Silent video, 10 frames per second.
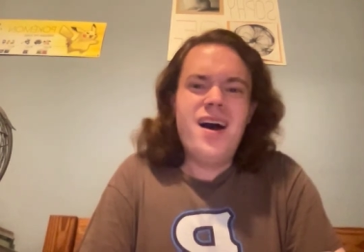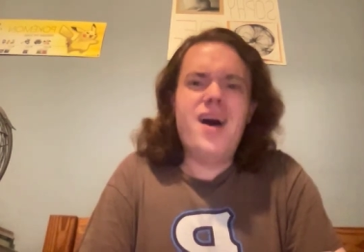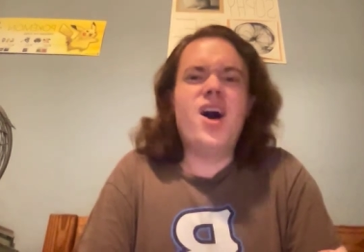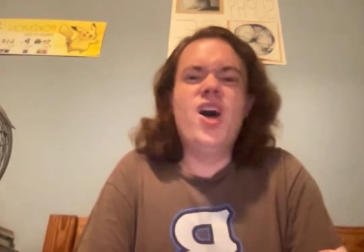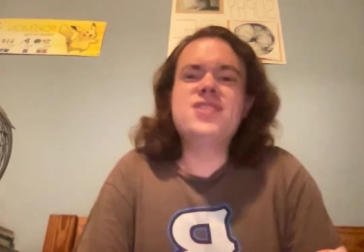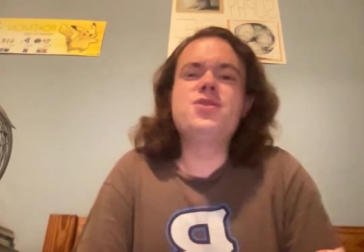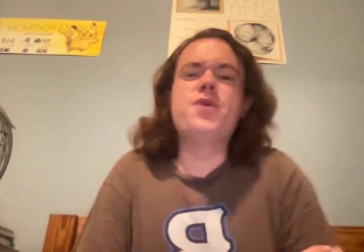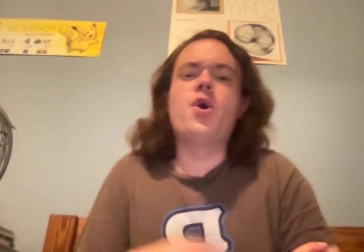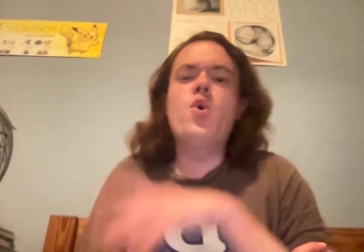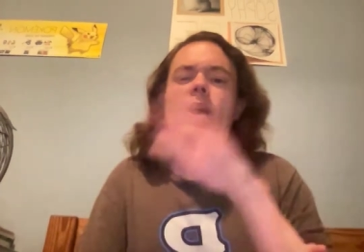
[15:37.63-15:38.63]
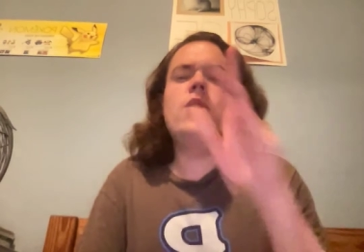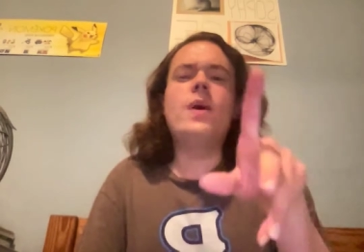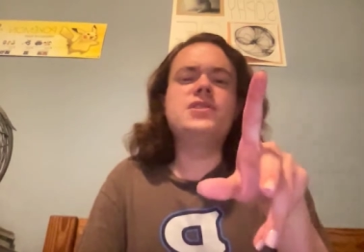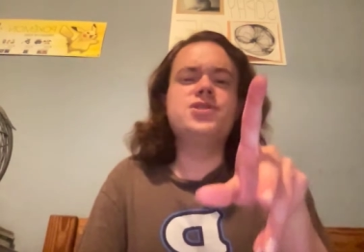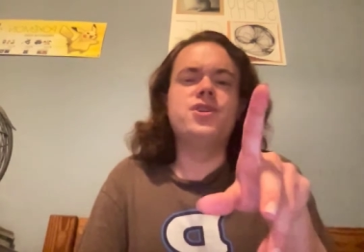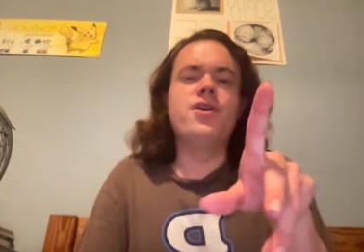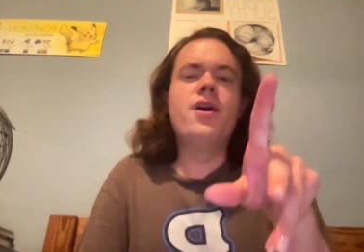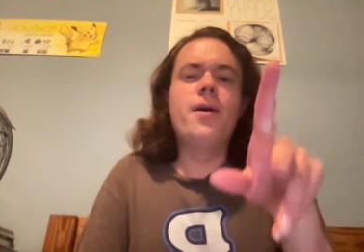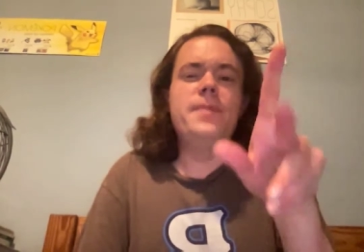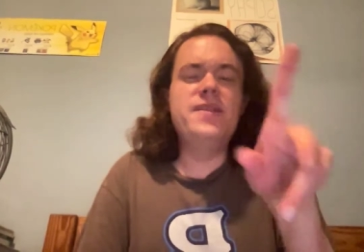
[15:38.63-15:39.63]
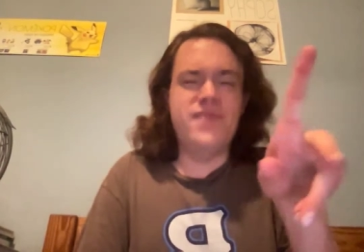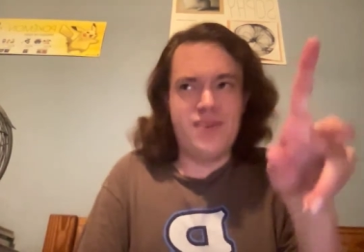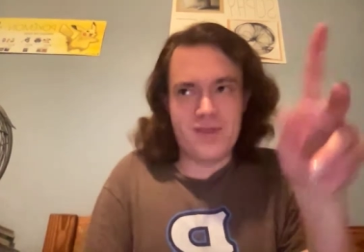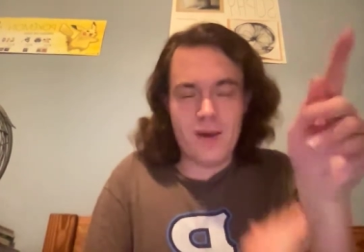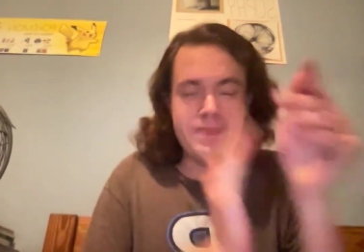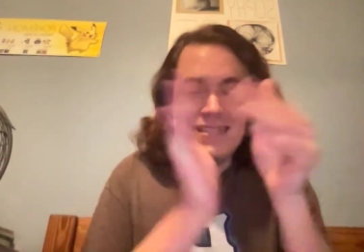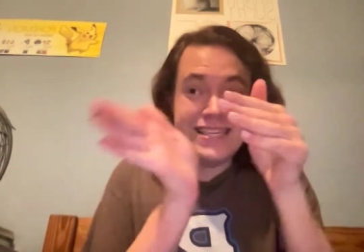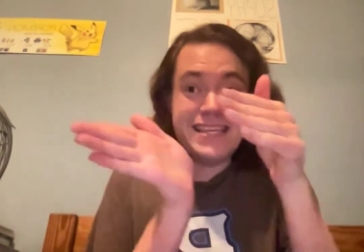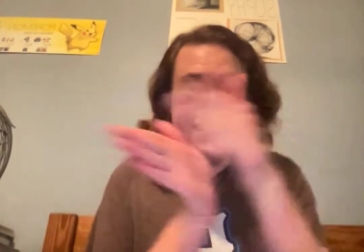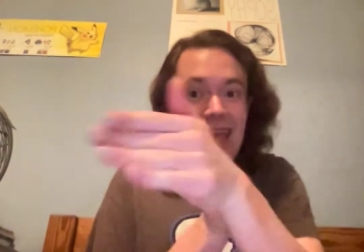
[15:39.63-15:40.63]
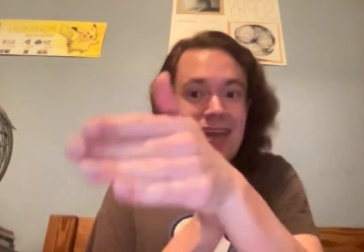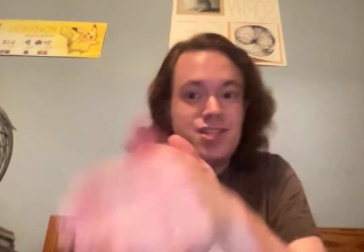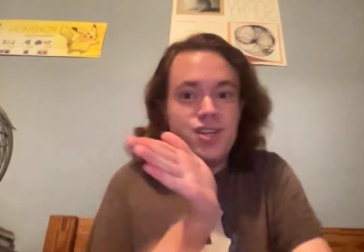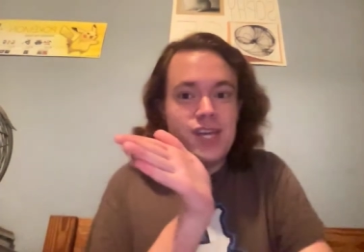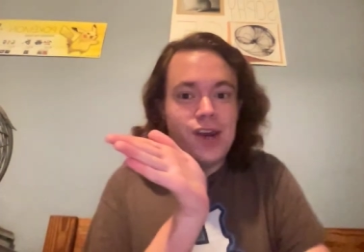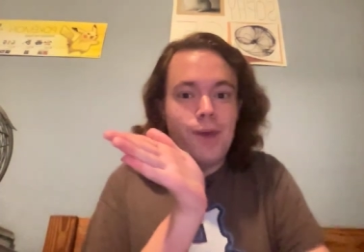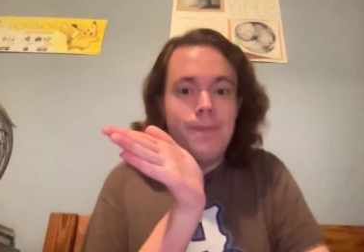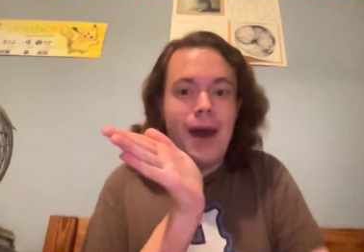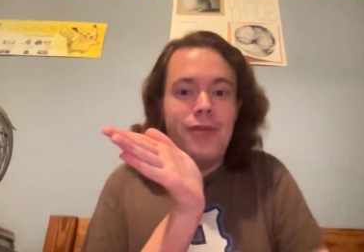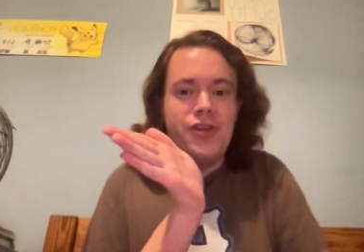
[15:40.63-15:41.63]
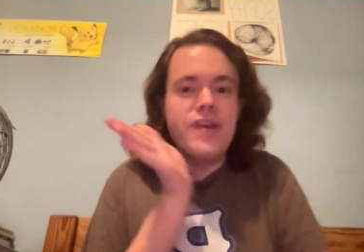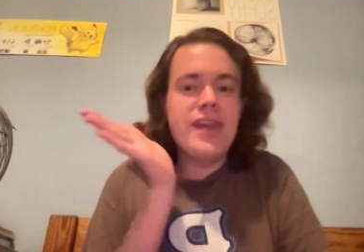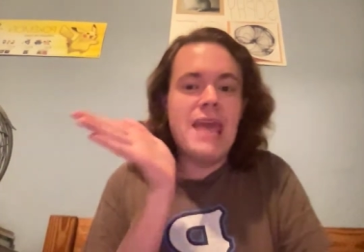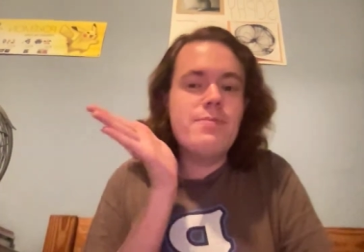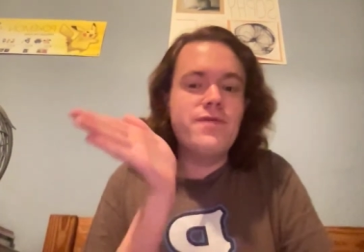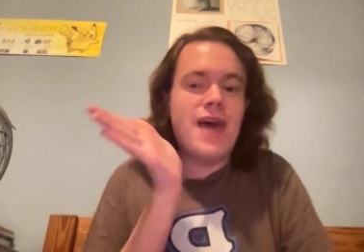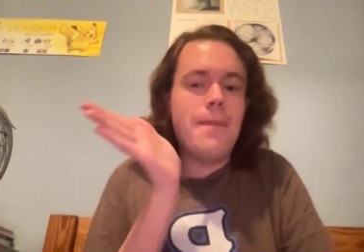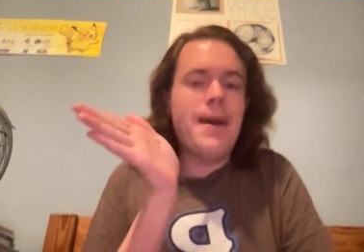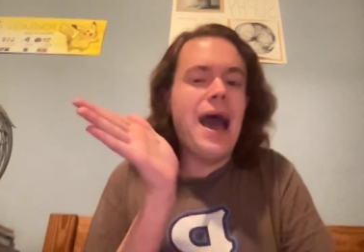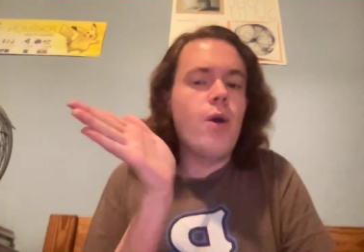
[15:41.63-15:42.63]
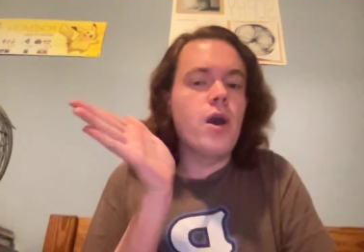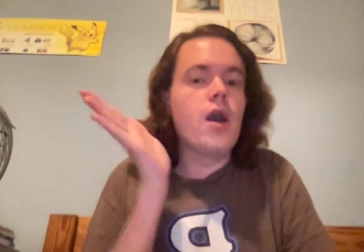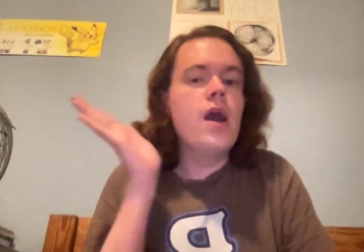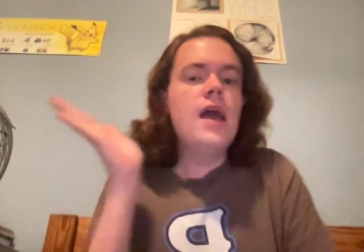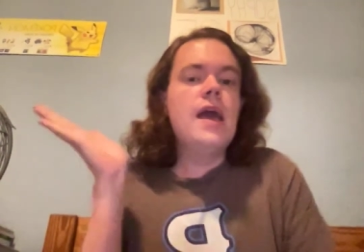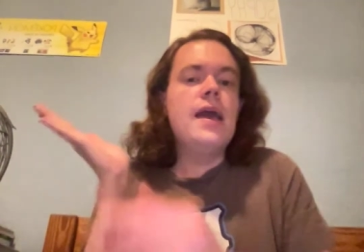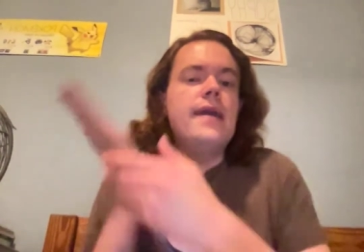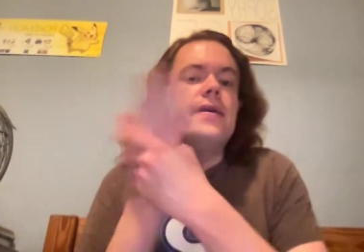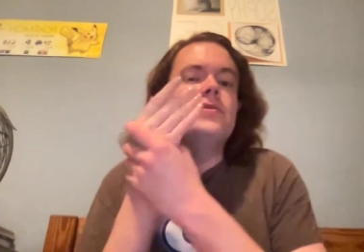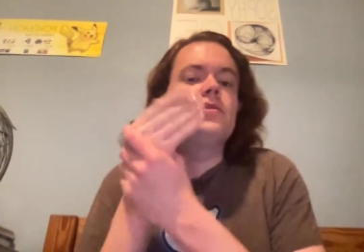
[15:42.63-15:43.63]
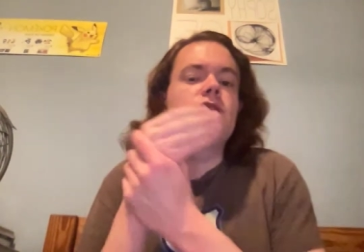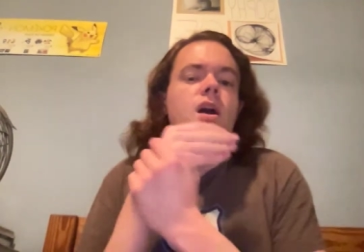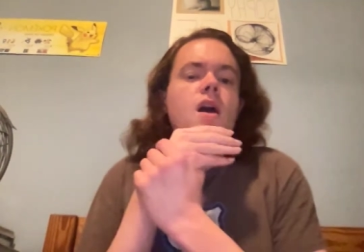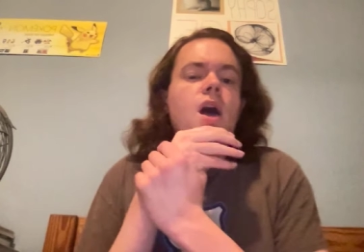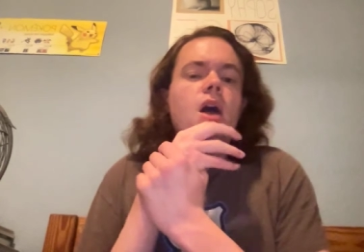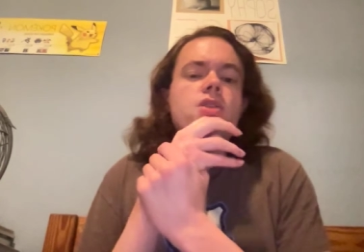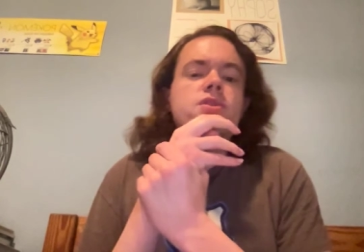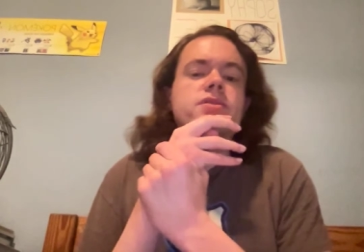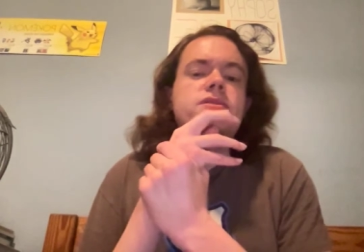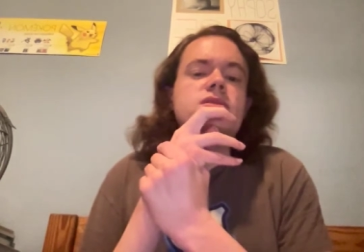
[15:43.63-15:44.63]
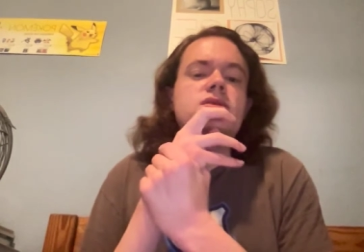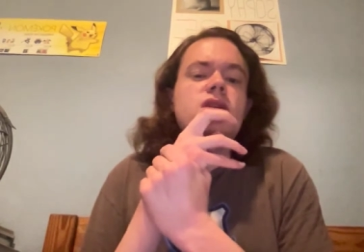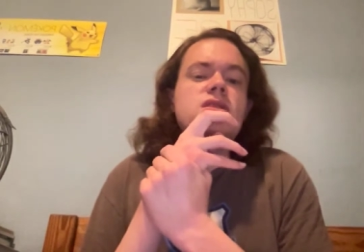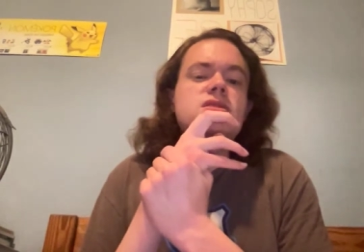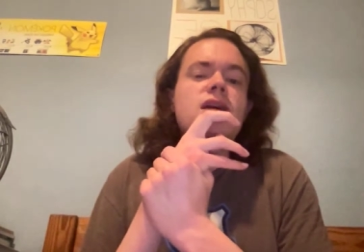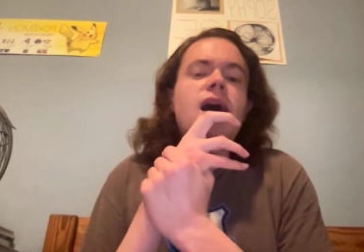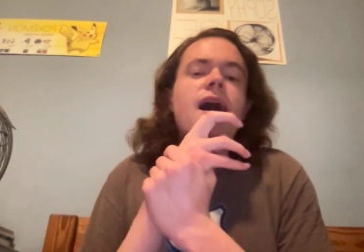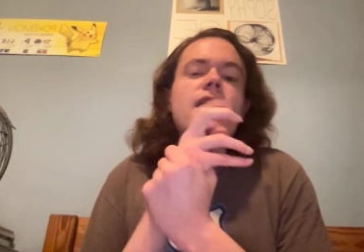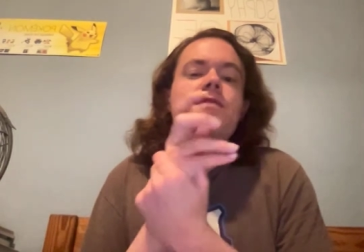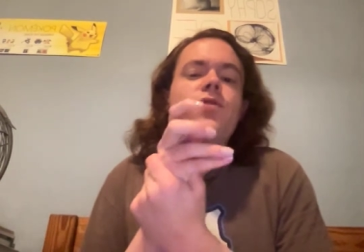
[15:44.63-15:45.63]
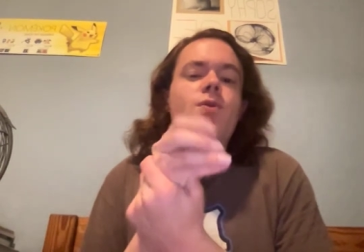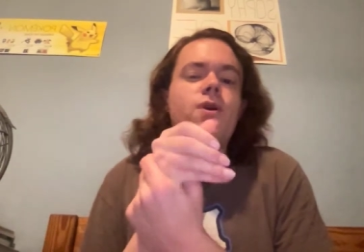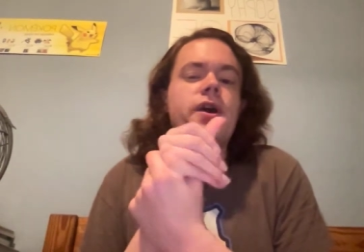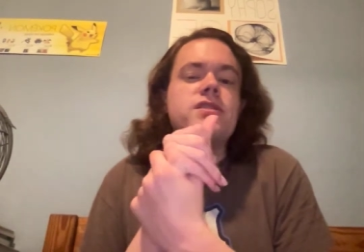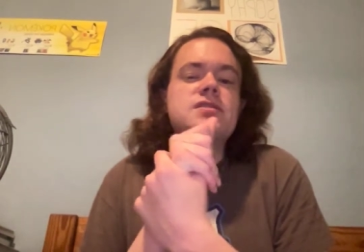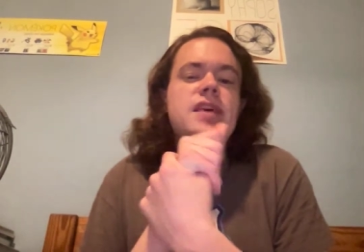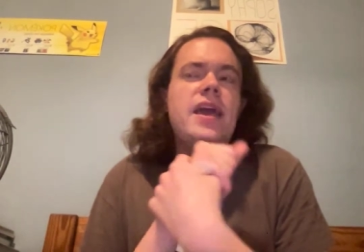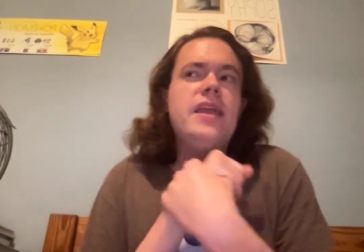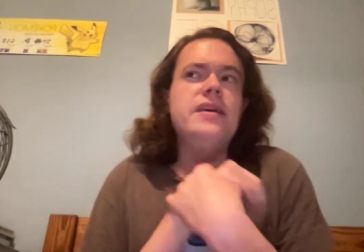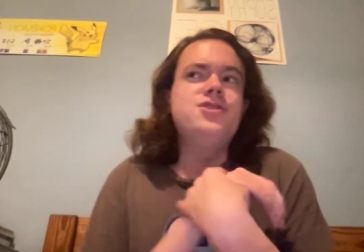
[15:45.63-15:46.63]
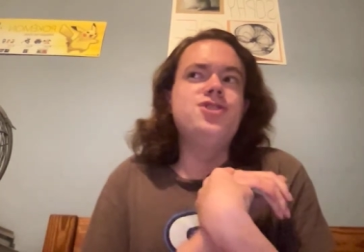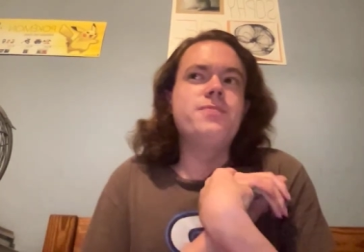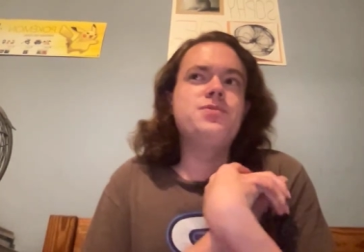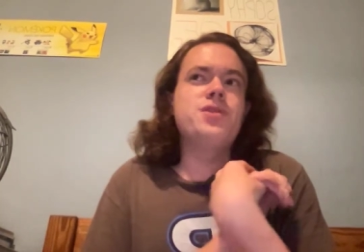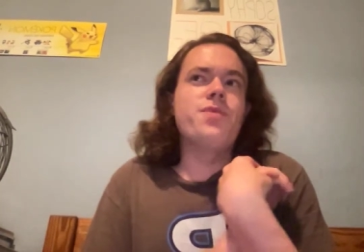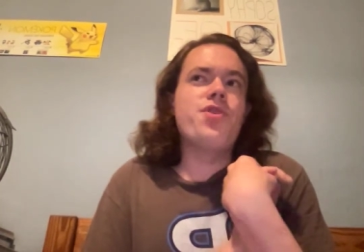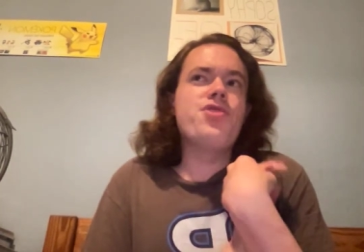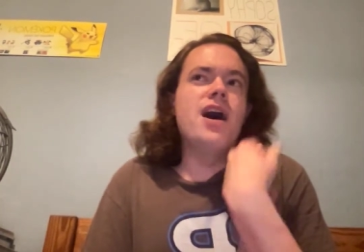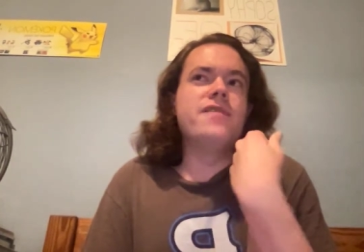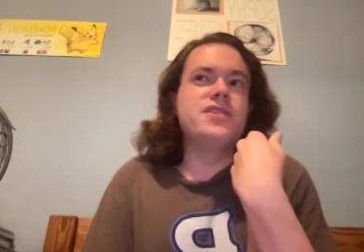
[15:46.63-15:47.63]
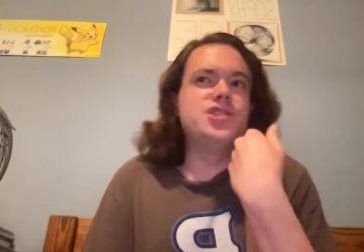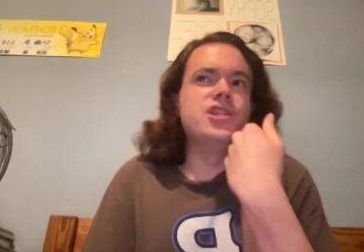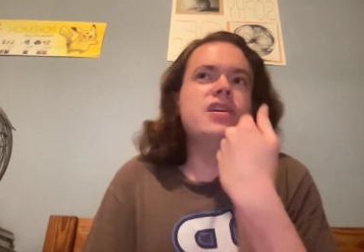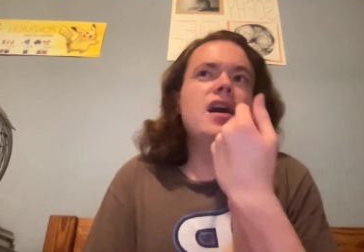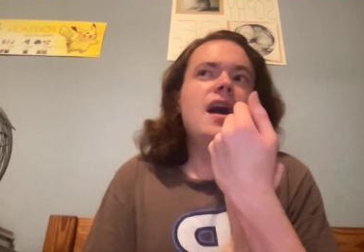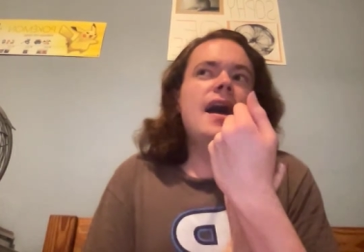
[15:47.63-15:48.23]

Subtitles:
Also though, quick question, a bit of a complete tangent here about the name of that power, is does the Eye of Horus in Egyptian mythology